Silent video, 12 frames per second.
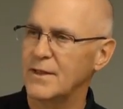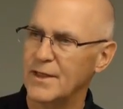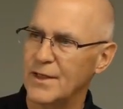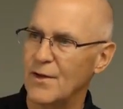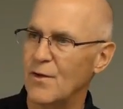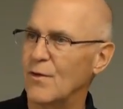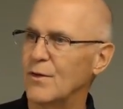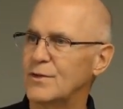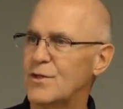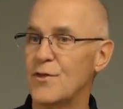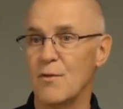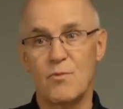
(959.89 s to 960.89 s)

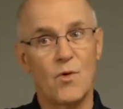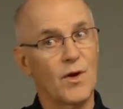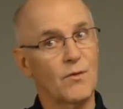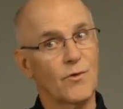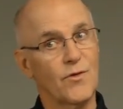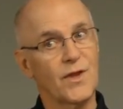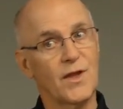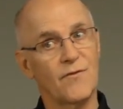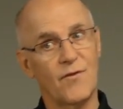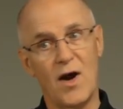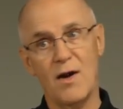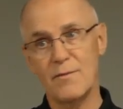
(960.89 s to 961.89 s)
To the point where the
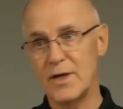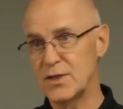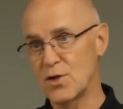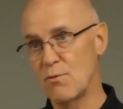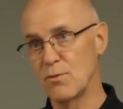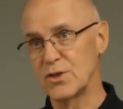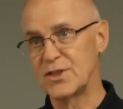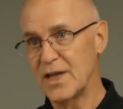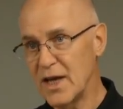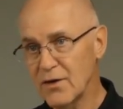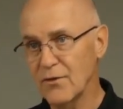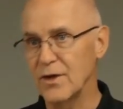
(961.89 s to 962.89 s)
environment is almost
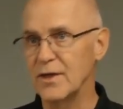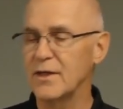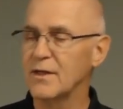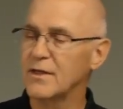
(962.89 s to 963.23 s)
sacred.